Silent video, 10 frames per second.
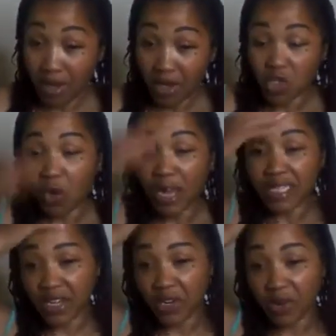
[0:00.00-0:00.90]
Trusting
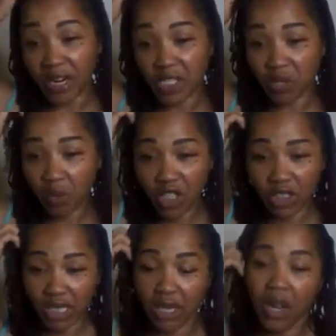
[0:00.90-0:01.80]
your
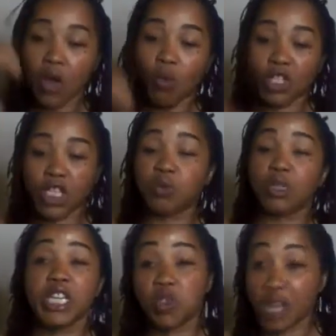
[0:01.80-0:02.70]
intuition, which is really
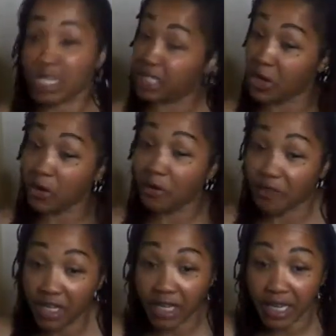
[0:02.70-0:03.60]
trusting your
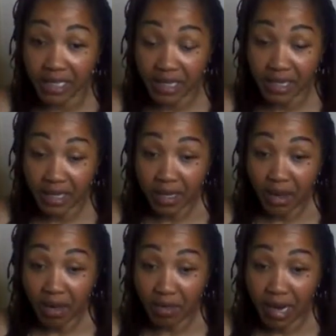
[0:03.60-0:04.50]
feelings,
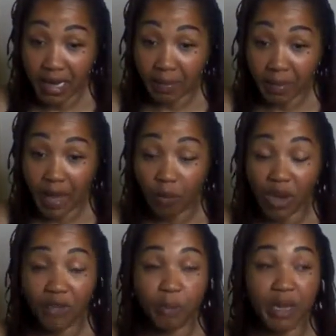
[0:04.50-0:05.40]
all right?
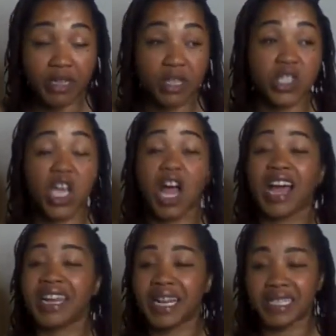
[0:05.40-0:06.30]
We've been taught
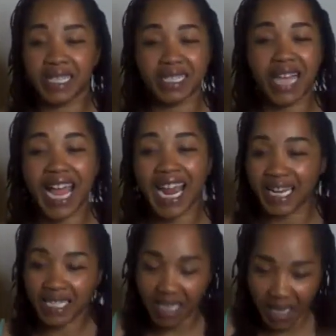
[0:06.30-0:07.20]
in society
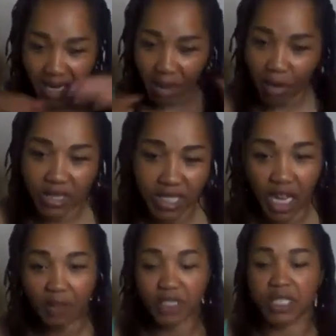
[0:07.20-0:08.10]
to numb
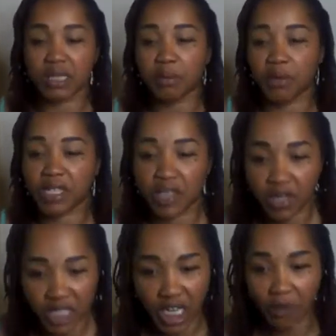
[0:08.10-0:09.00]
ourselves, to suppress
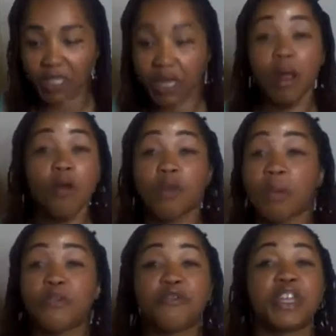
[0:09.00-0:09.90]
ourselves
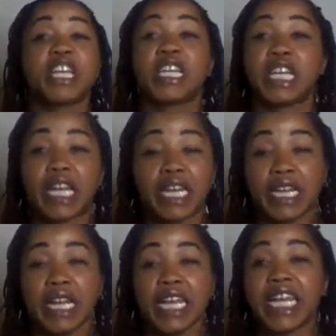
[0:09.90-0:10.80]
from feeling
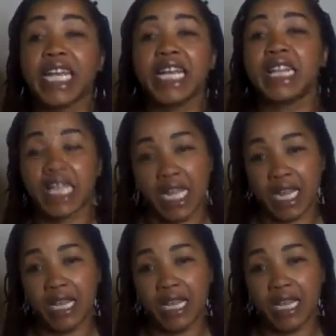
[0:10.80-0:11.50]
anything.